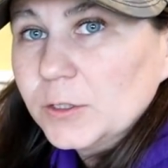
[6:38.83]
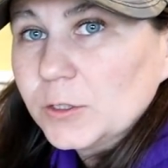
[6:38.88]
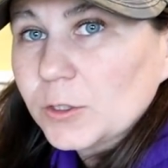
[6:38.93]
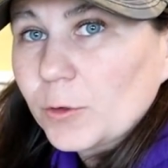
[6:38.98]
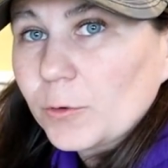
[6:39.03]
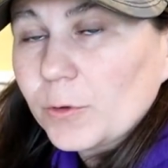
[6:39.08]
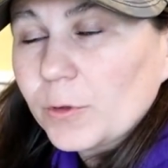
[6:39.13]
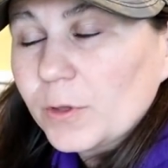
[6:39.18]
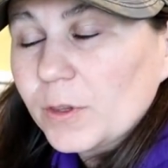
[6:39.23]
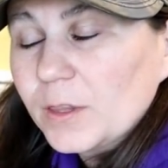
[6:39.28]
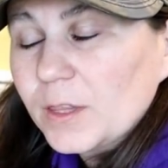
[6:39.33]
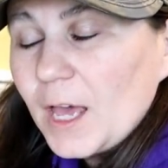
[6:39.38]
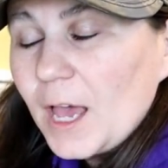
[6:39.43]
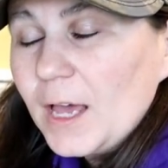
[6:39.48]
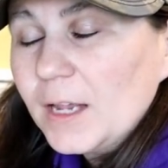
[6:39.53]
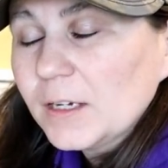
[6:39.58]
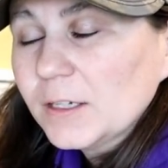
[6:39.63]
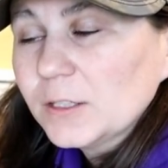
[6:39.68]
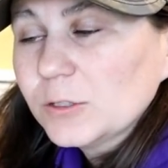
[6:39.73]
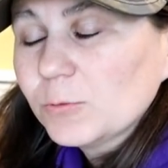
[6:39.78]
So
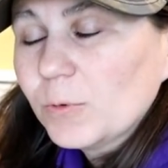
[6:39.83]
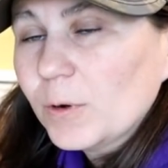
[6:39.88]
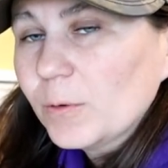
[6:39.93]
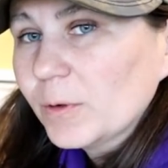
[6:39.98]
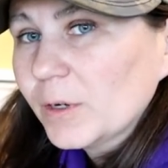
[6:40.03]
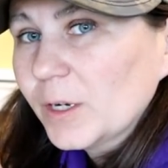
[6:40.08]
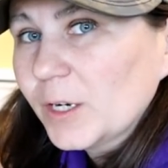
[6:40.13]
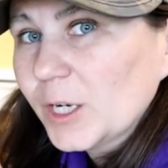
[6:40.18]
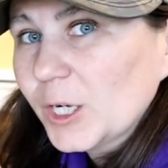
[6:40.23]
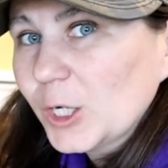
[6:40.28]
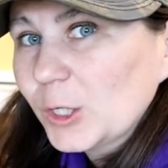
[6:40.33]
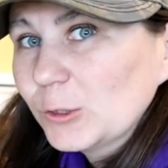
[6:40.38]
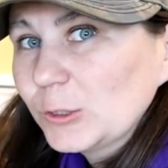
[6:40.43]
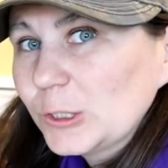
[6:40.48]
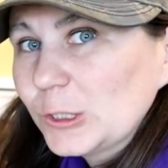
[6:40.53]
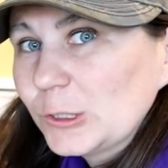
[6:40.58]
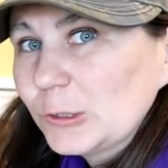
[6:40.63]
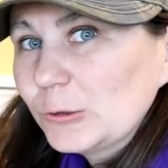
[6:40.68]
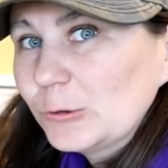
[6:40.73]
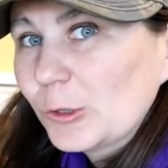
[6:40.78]
that is what we're going to go
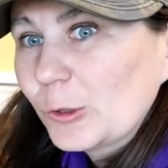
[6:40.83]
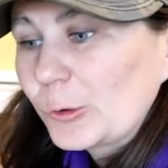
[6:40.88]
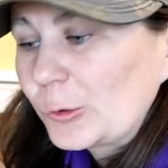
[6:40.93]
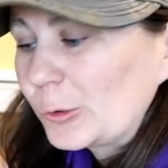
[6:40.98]
do